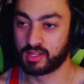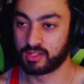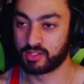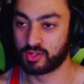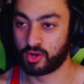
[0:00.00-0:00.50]

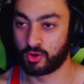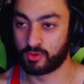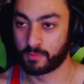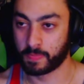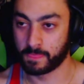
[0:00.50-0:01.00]

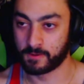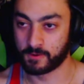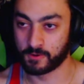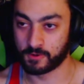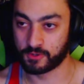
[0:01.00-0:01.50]

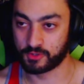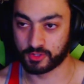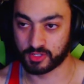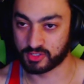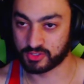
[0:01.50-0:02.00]
You're
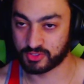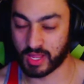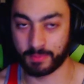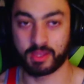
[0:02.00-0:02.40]
gonna stop